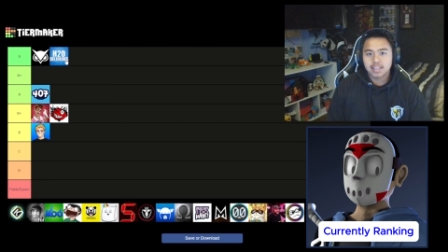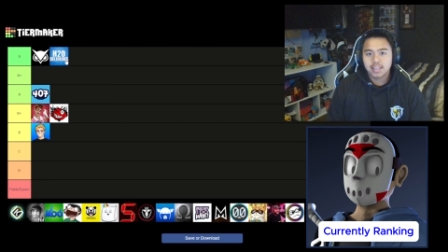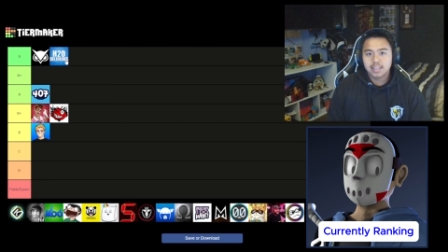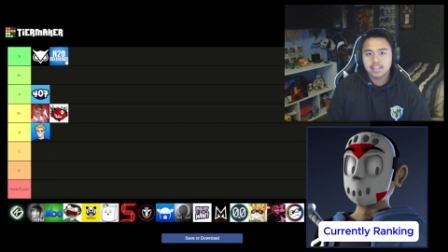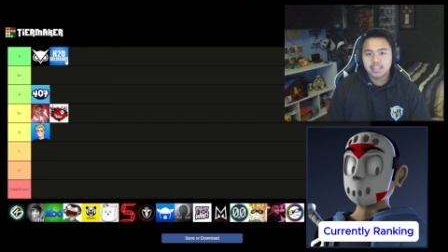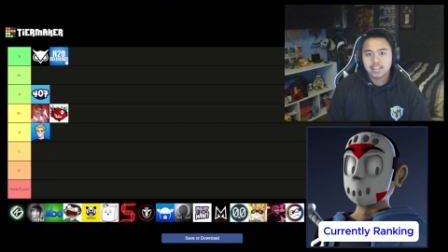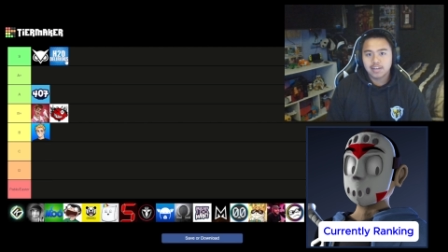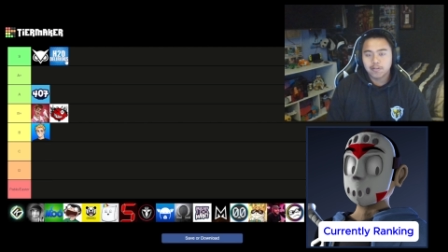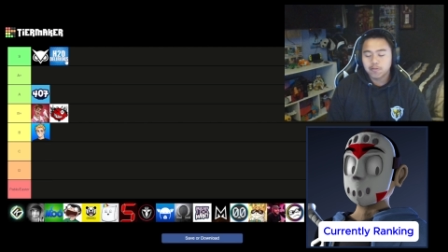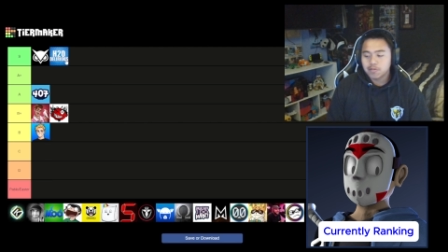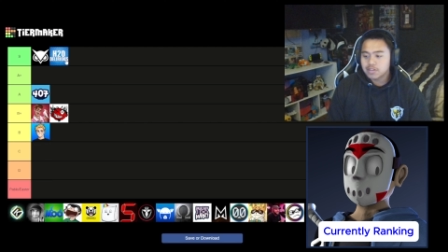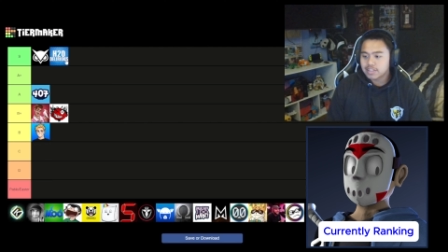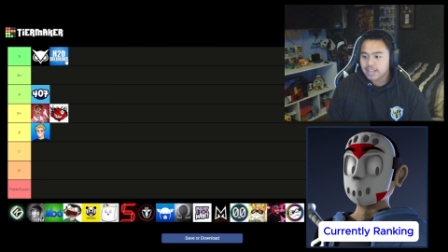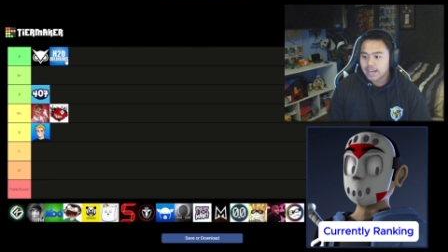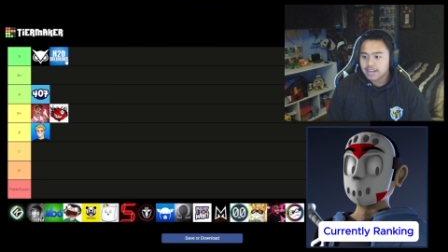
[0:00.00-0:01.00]
and he
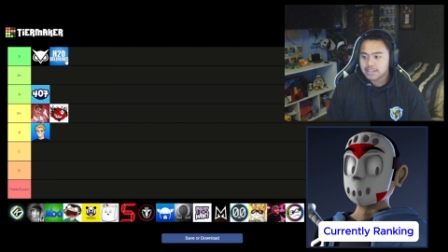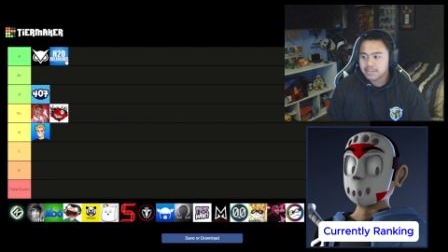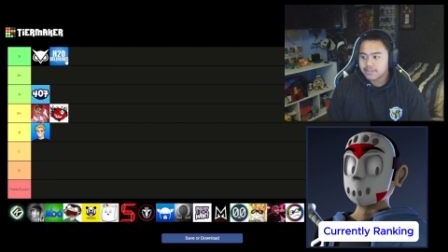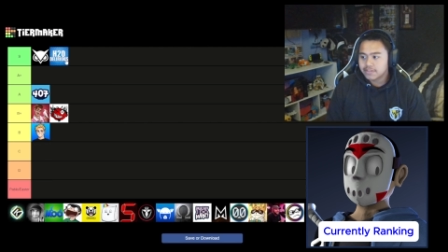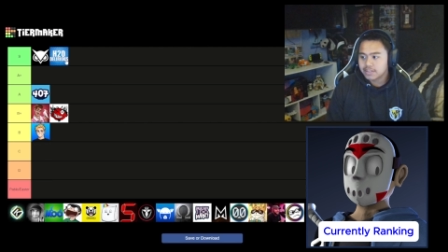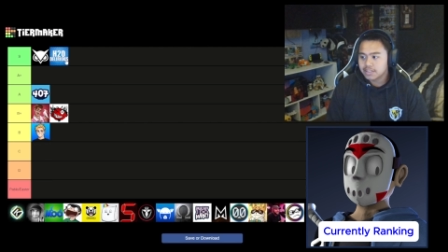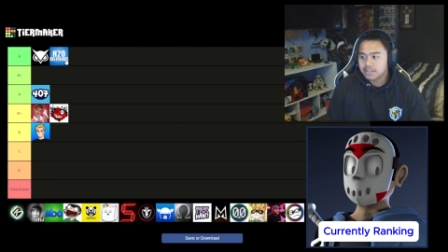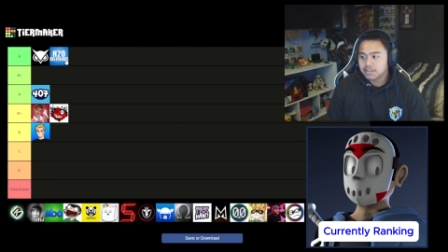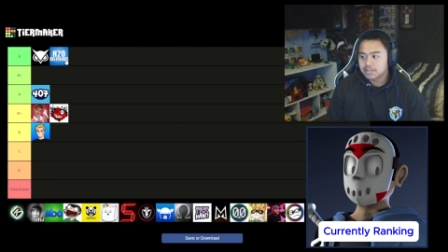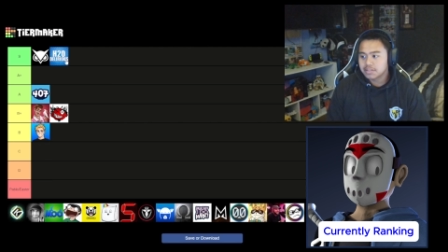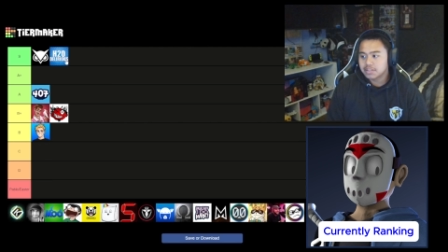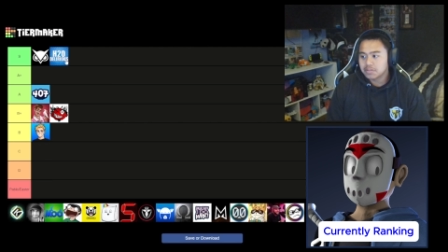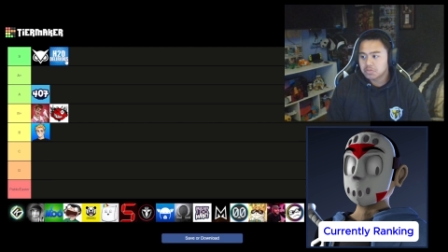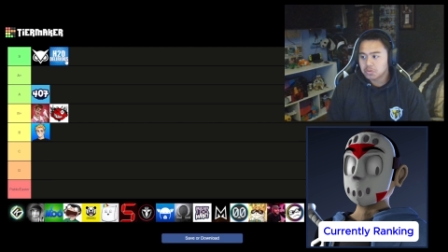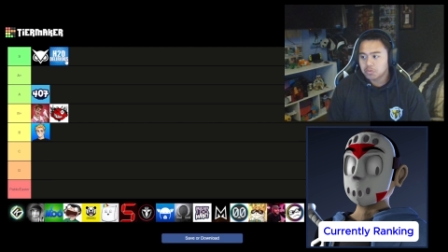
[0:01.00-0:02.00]
always added to videos
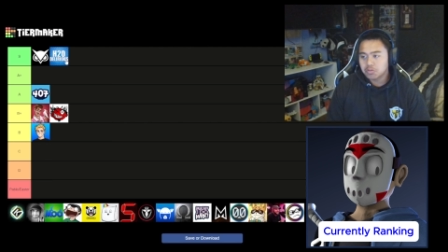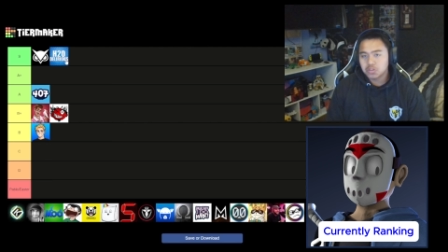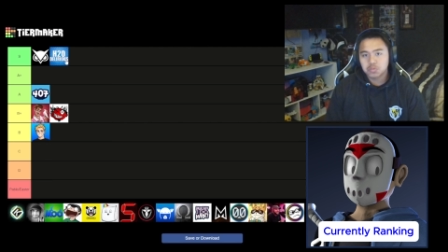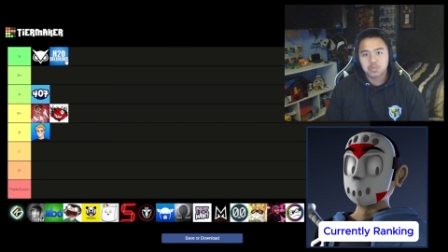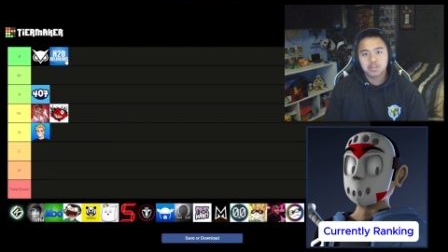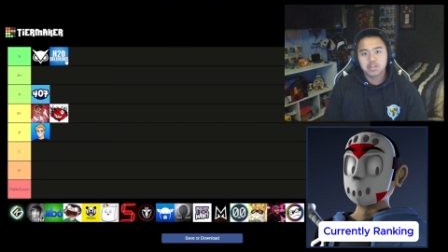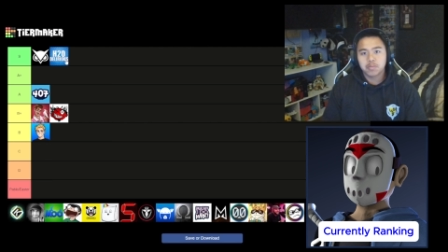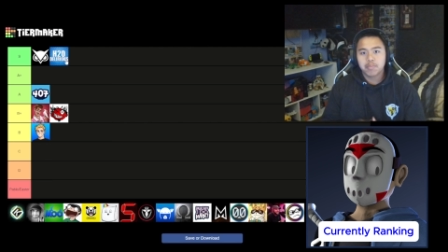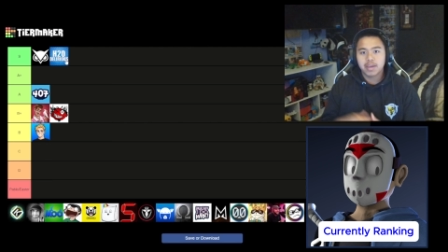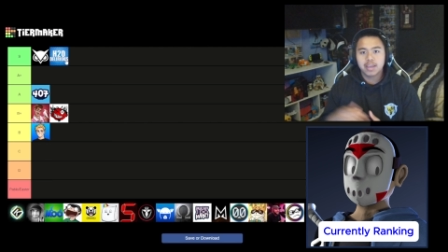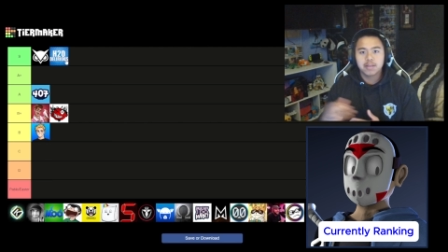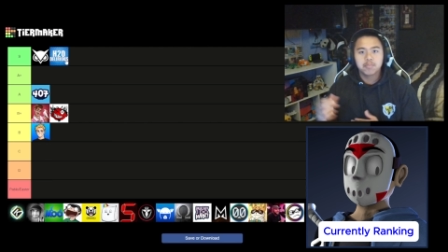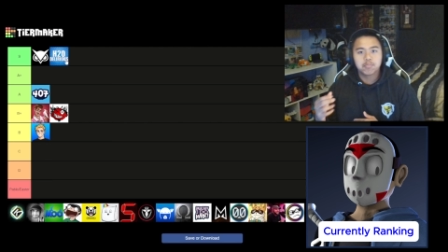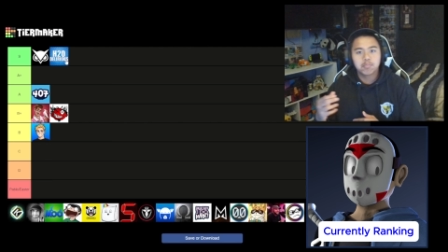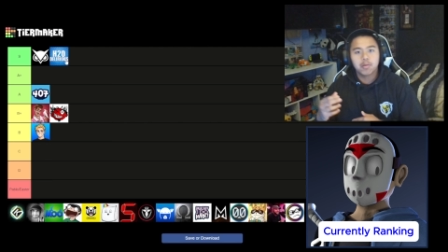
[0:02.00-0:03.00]
he was always one of the
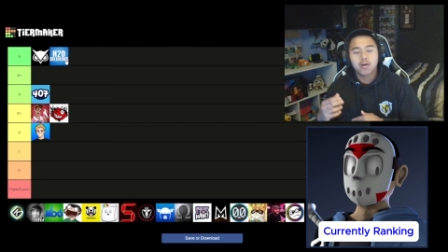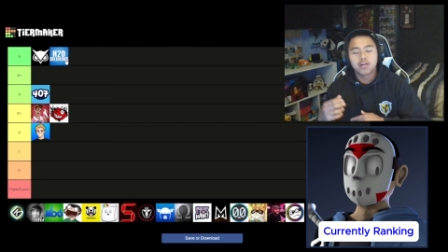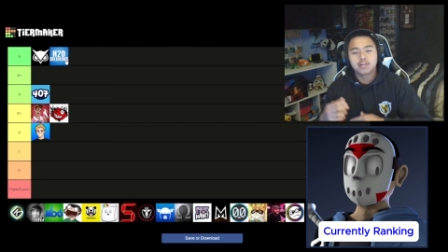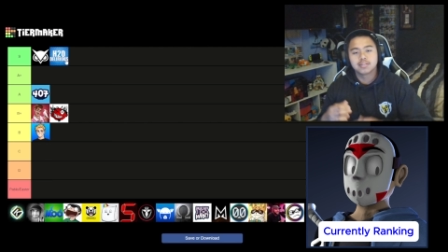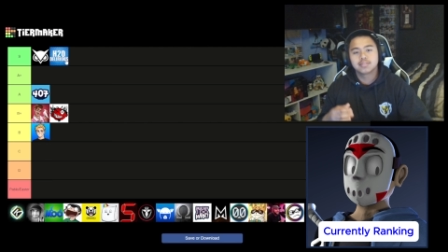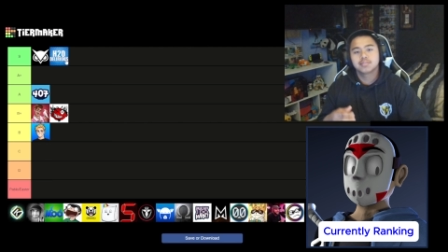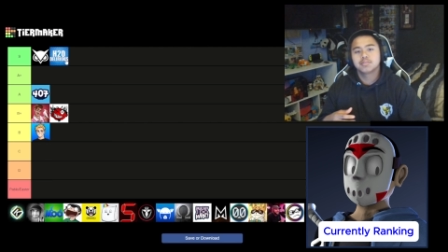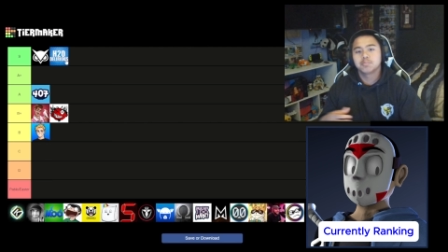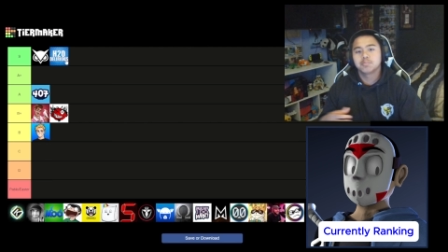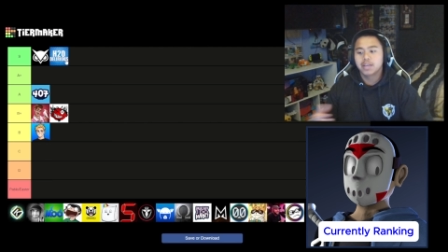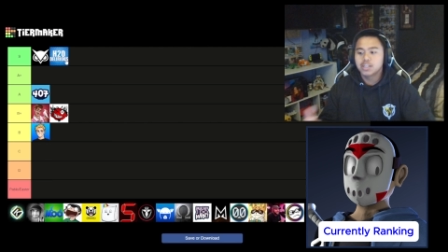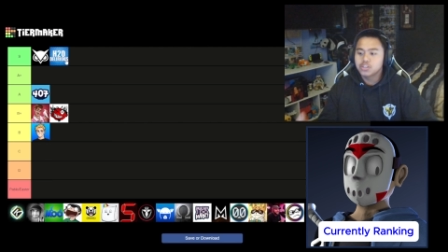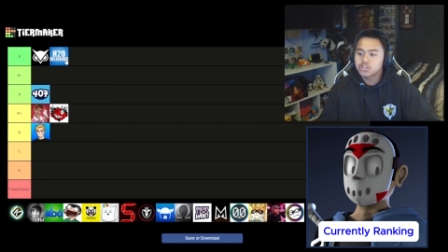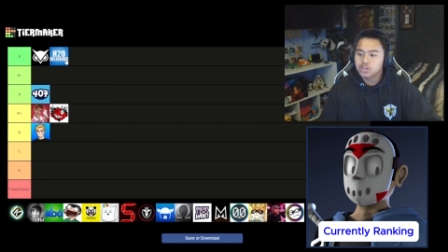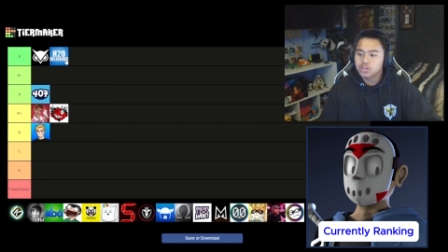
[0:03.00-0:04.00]
main parts
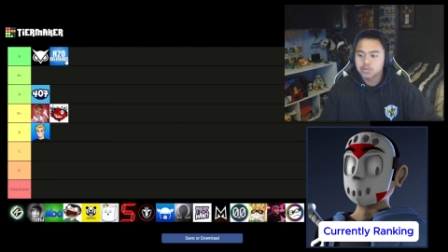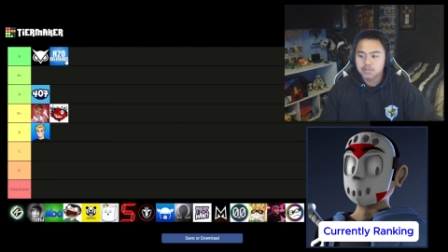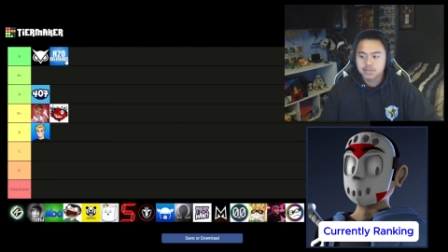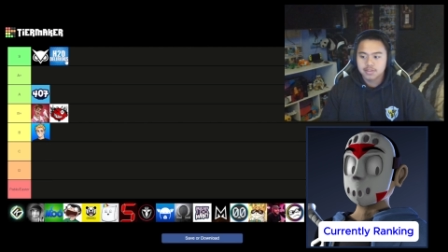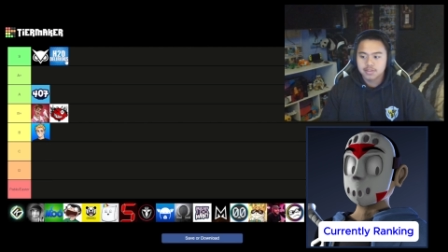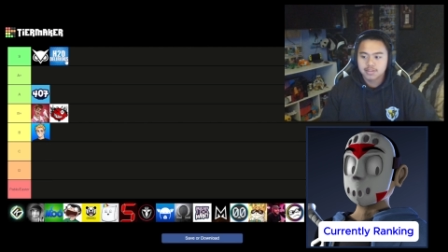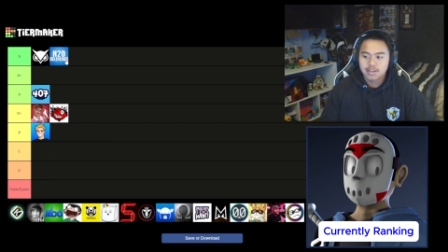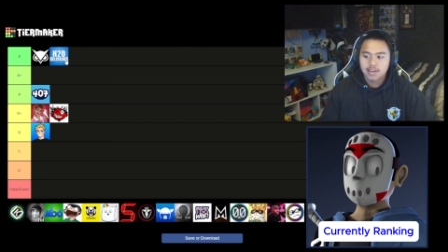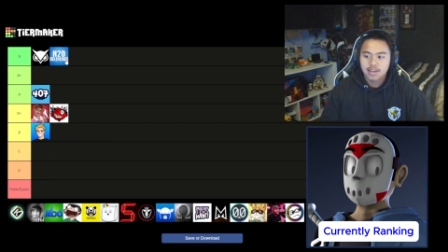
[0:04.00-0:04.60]
main jokes